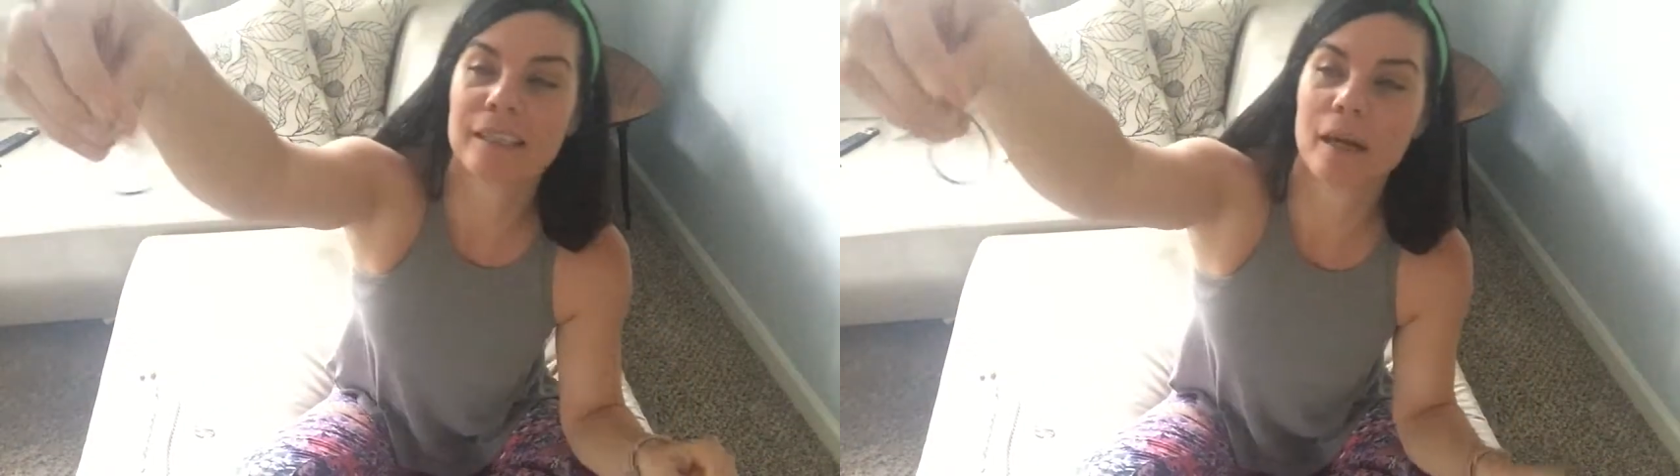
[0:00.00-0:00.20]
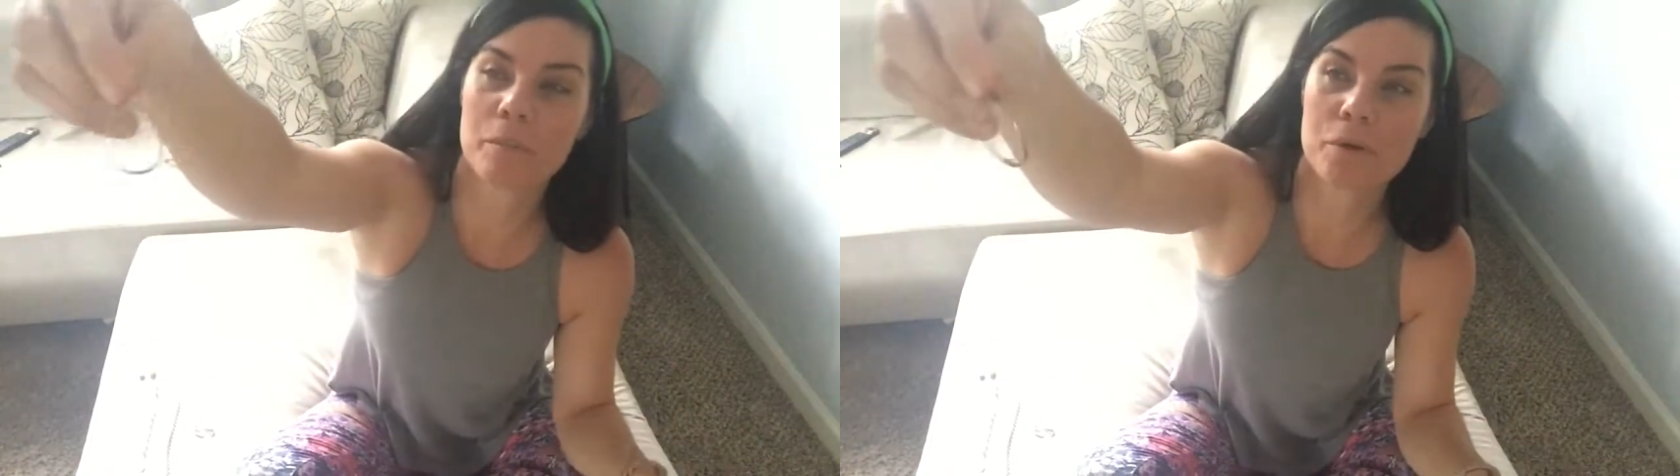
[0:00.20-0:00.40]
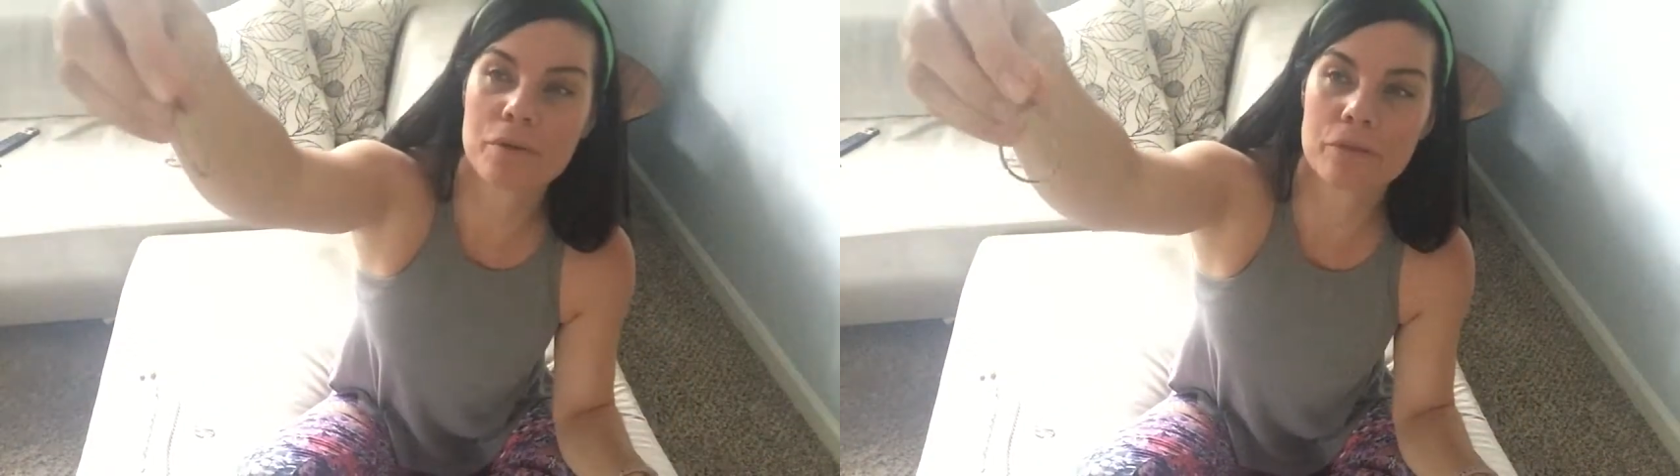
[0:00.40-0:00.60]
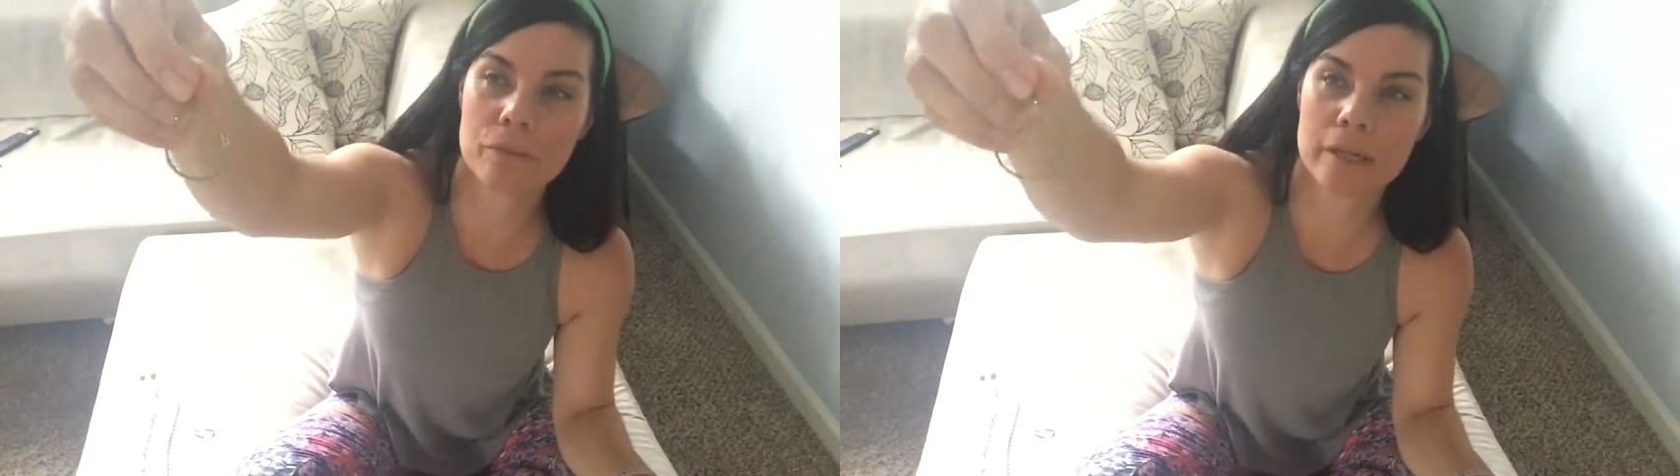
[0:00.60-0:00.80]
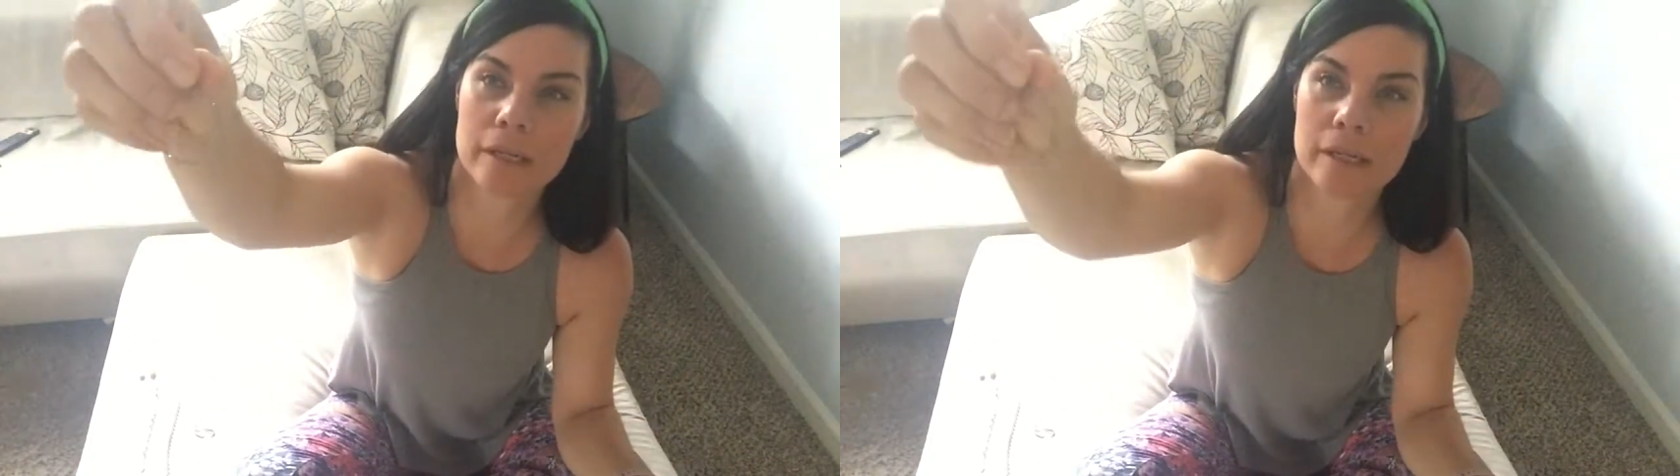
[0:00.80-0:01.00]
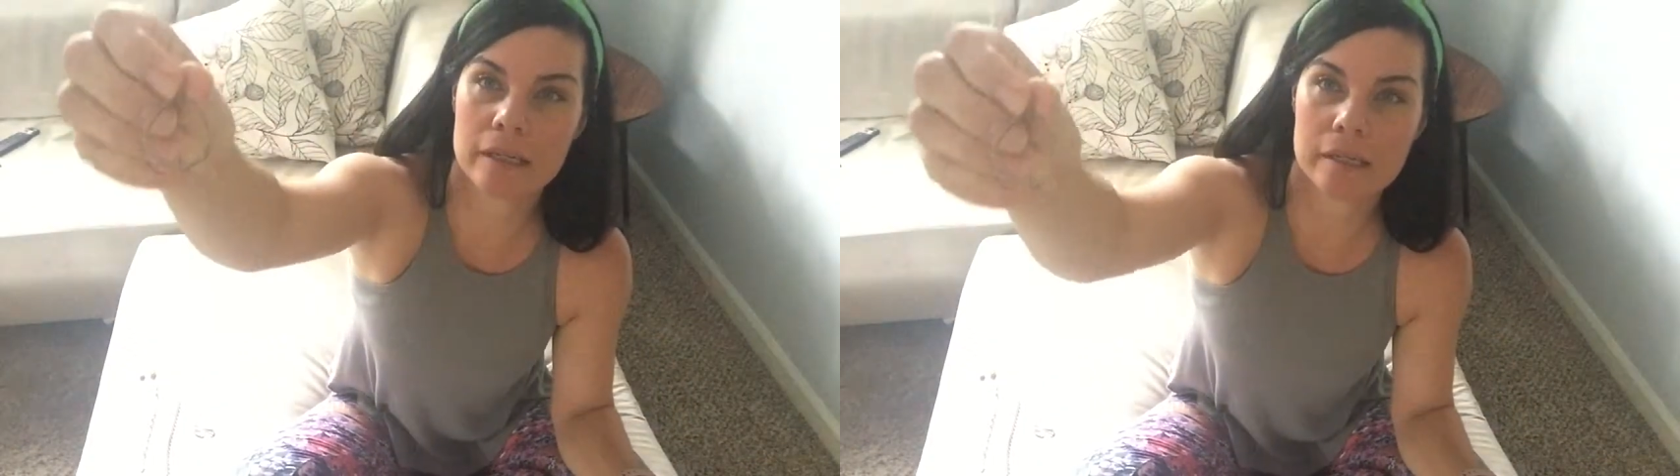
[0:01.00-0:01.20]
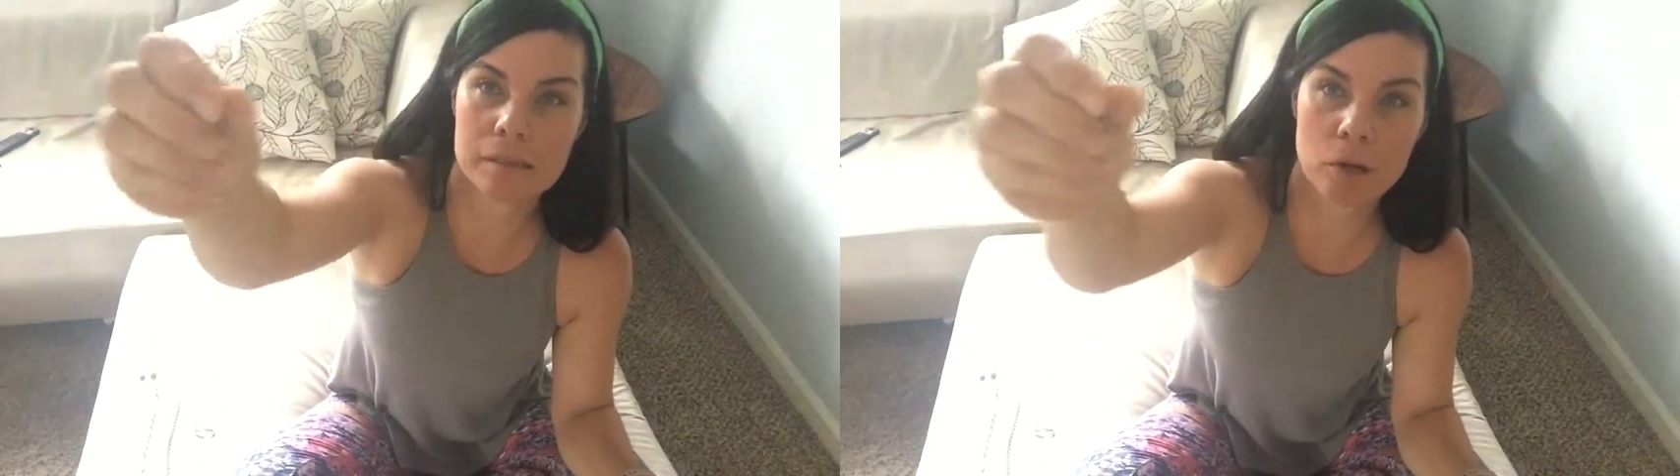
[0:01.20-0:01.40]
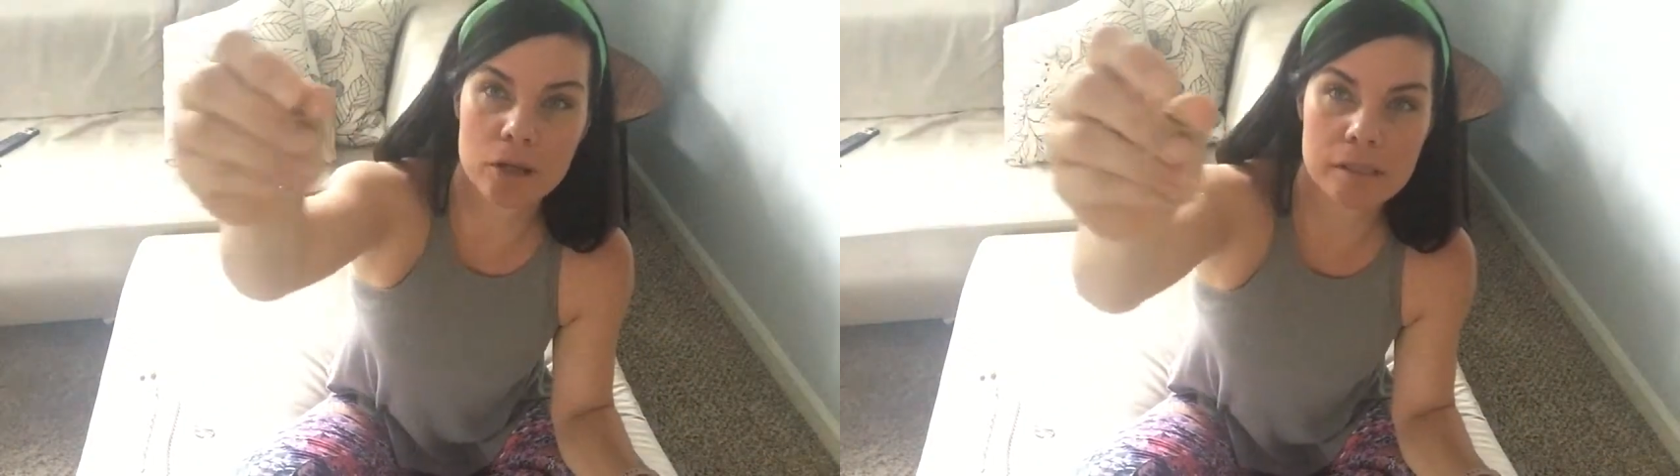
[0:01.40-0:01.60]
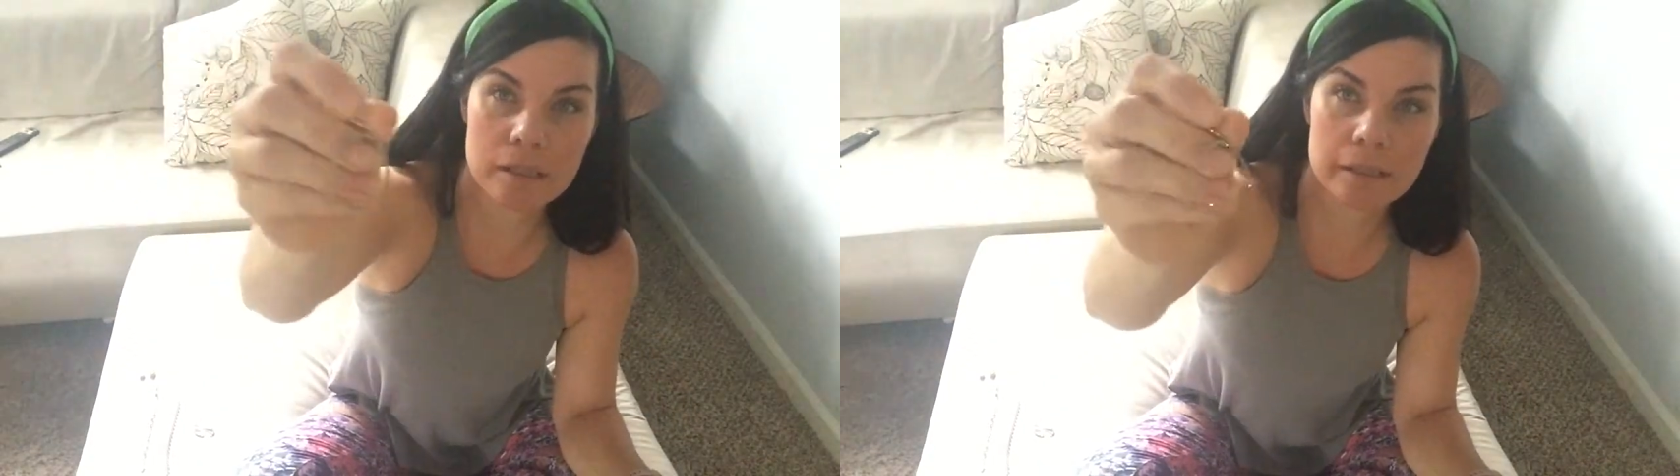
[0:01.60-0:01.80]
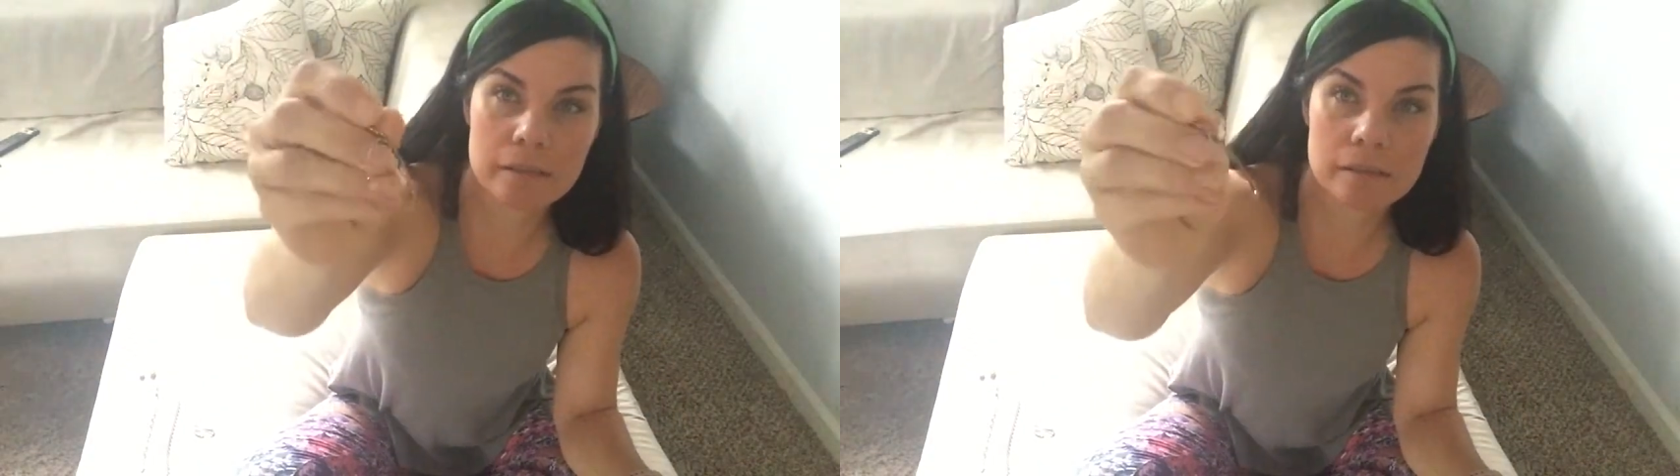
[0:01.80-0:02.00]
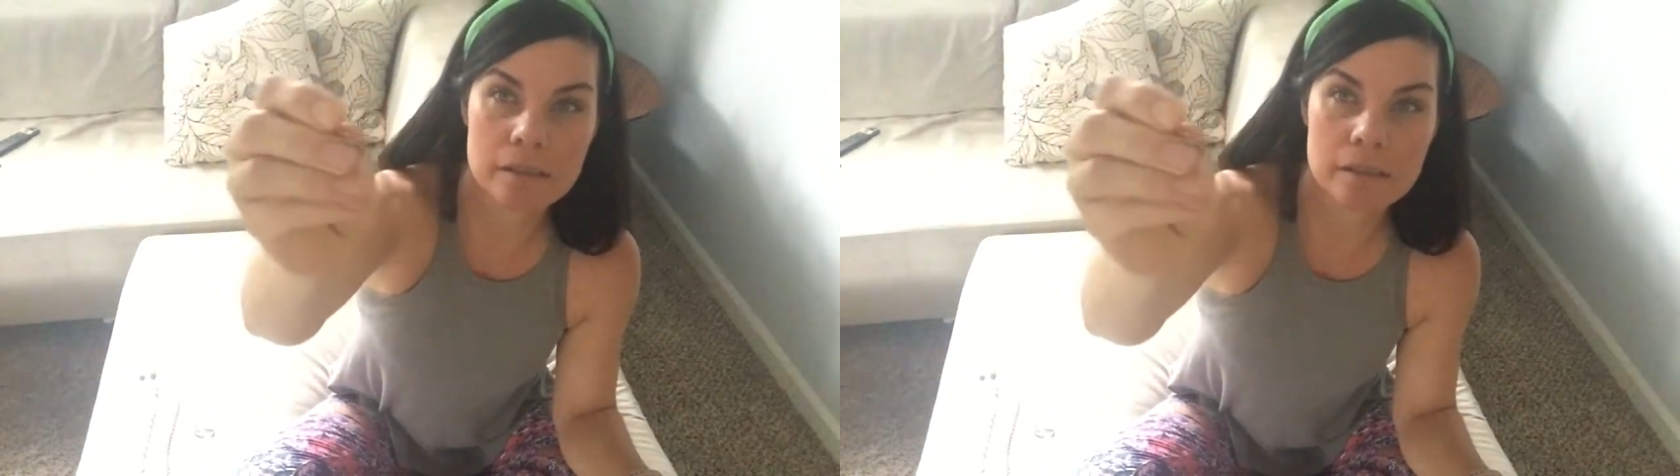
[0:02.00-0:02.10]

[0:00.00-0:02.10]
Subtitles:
Number three is Marcasite.